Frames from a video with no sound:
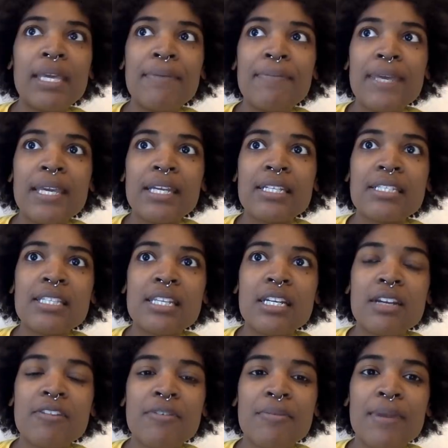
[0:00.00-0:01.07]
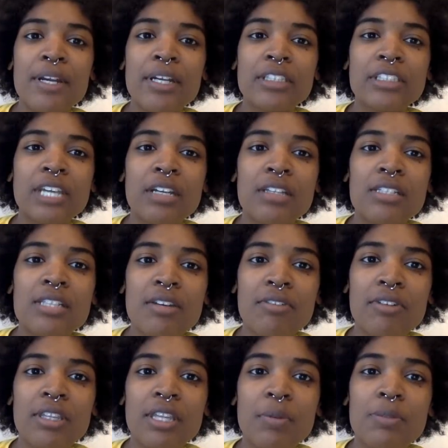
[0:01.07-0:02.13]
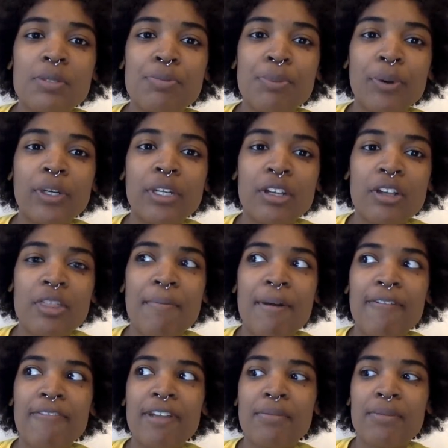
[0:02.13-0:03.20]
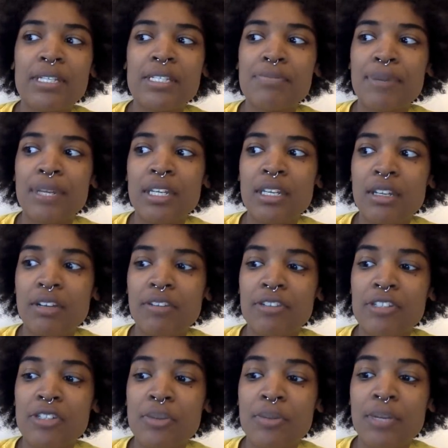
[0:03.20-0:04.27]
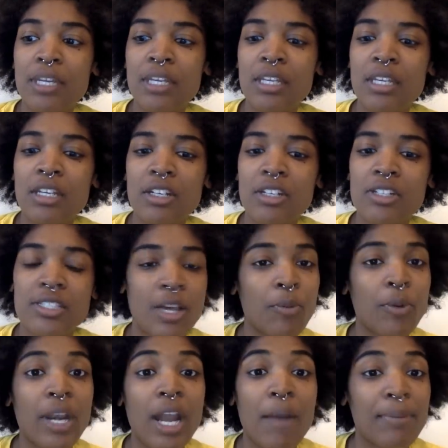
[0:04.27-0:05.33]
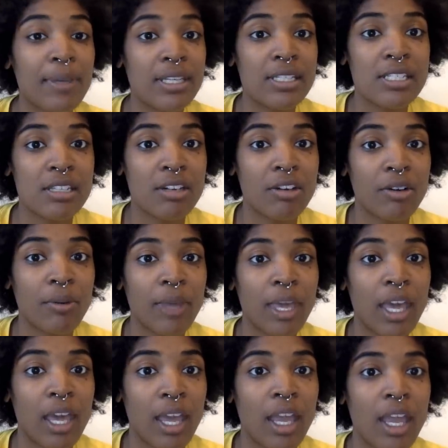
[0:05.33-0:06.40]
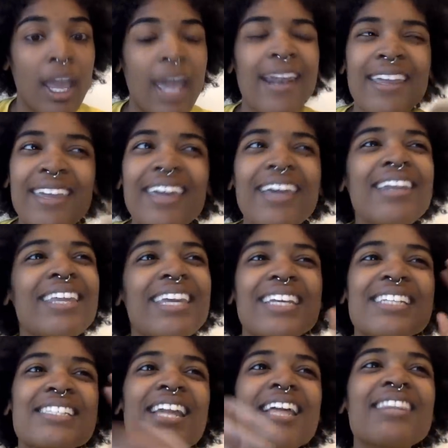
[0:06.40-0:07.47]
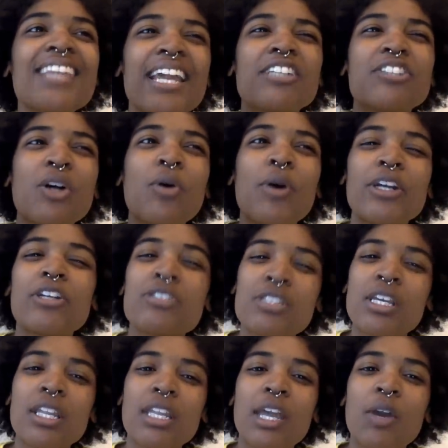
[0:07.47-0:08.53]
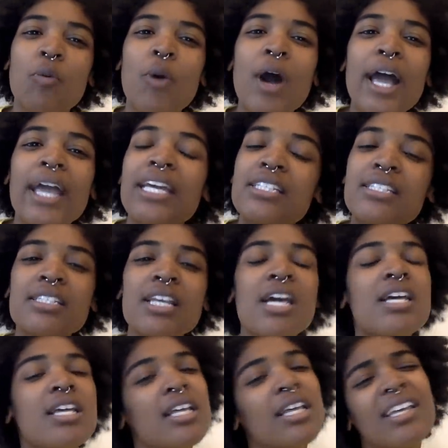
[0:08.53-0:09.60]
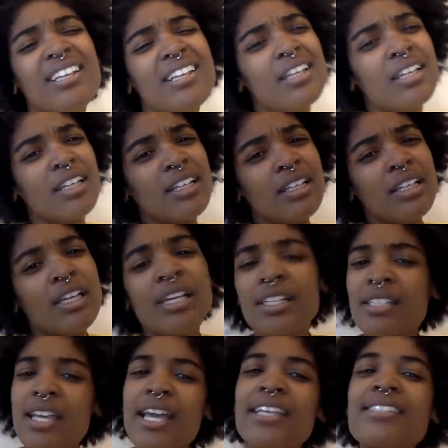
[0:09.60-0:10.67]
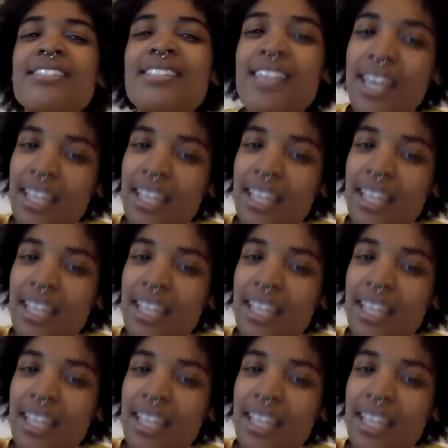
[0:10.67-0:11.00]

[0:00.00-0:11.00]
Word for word: being a descendant of American chattel slavery that was born here, that my family has been here for so many years, that would not be considered okay. And again, like it's not that I don't understand like why it's it's